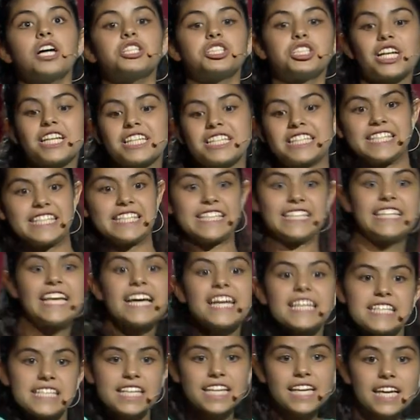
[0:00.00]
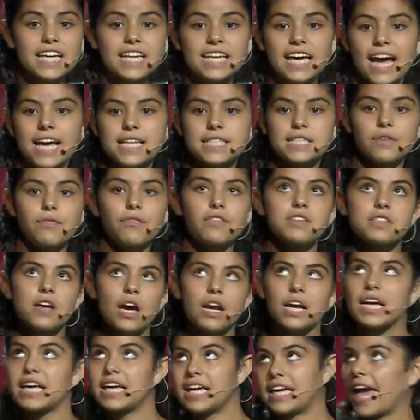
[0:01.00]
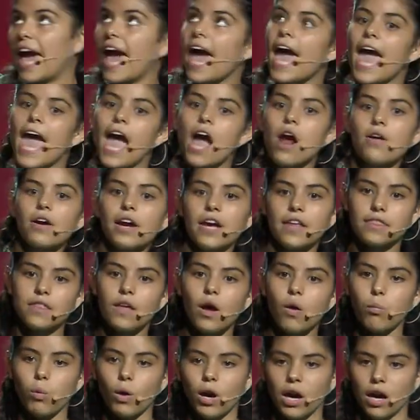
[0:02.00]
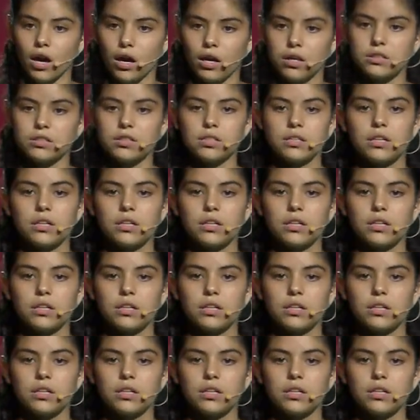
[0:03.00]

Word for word: Just sitting as if we not a care in the world.